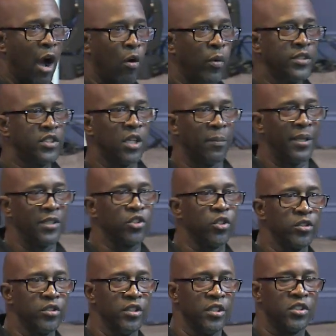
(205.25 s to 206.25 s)
I always tell my
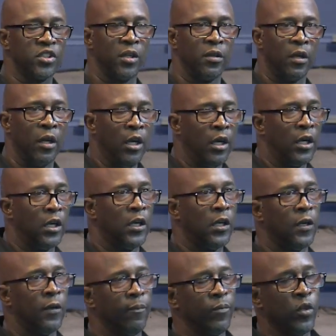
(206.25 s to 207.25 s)
children this here,
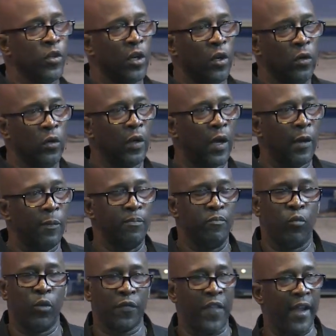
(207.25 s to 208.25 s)
you know,
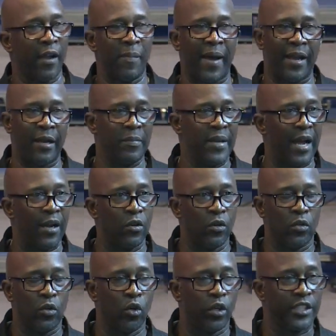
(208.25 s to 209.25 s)
one thing about it, I'm not
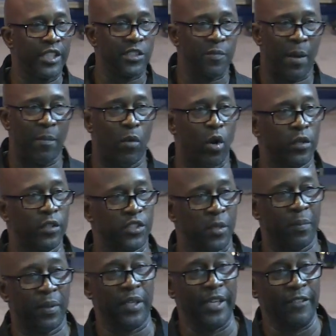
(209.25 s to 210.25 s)
going to go against my
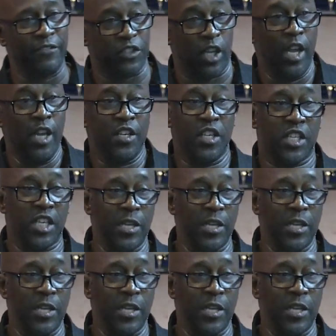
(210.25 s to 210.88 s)
morals and beliefs to